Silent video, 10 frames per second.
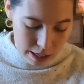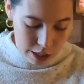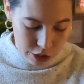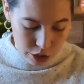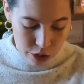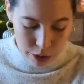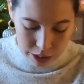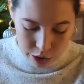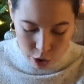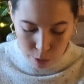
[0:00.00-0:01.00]
each are
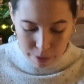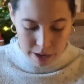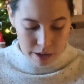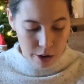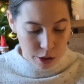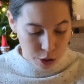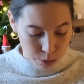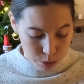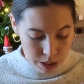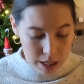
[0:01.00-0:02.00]
going to open
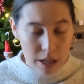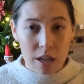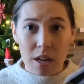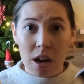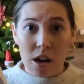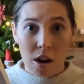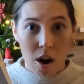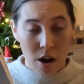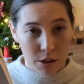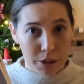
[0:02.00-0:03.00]
3
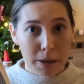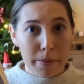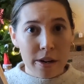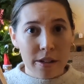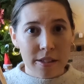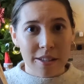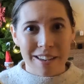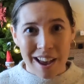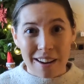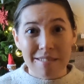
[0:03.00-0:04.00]
coloring books.
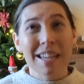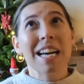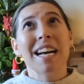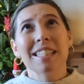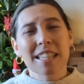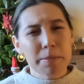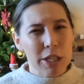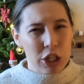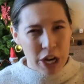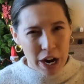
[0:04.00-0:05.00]
Again, it's gonna be
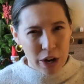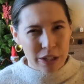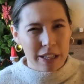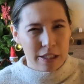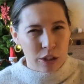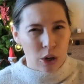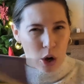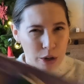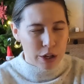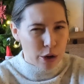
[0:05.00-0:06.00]
shared. Like these are
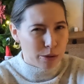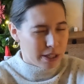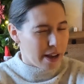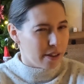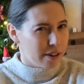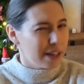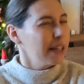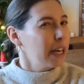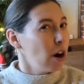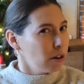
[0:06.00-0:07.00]
all gonna go together in
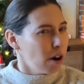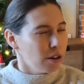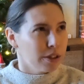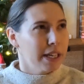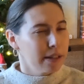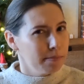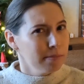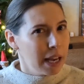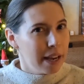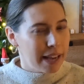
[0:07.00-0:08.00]
like our coloring
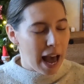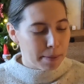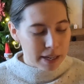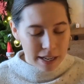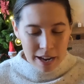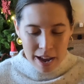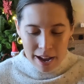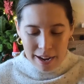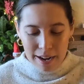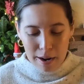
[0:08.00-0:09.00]
cabinet,
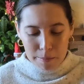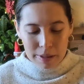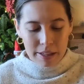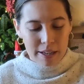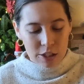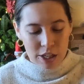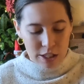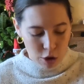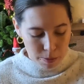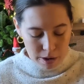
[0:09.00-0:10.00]
but they each get
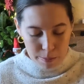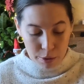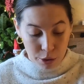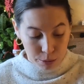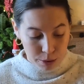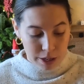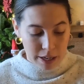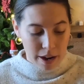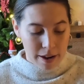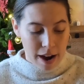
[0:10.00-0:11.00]
to open up
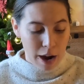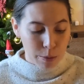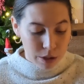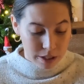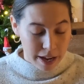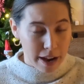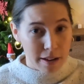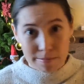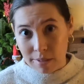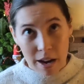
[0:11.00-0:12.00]
3. I will
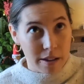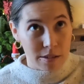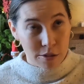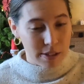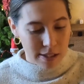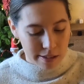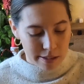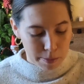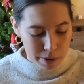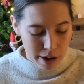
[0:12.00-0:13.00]
say, I don't know if this is a
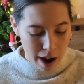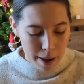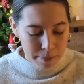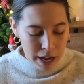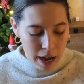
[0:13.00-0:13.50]
tip or not,